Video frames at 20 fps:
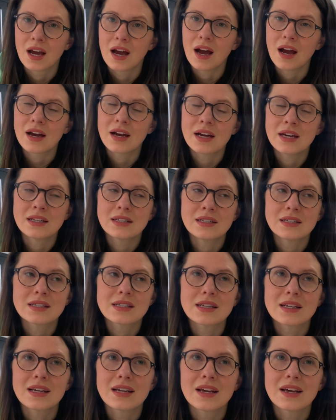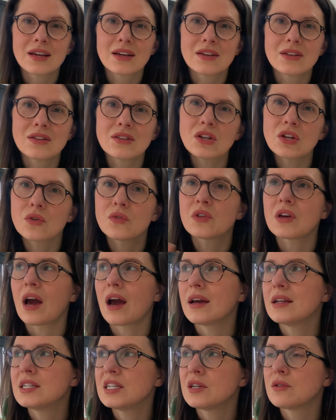And, you know, the
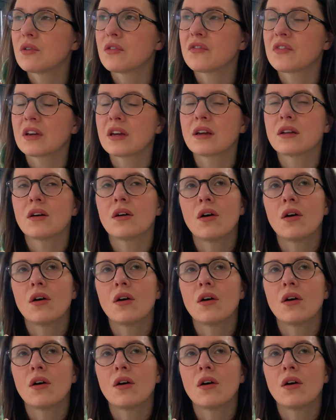idea of thinking,